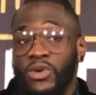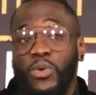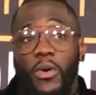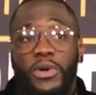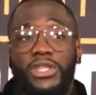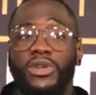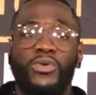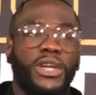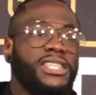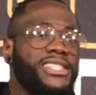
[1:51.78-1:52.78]
do what we
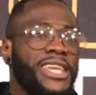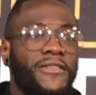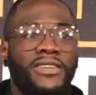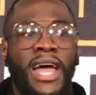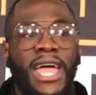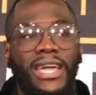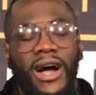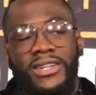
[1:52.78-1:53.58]
do each and every night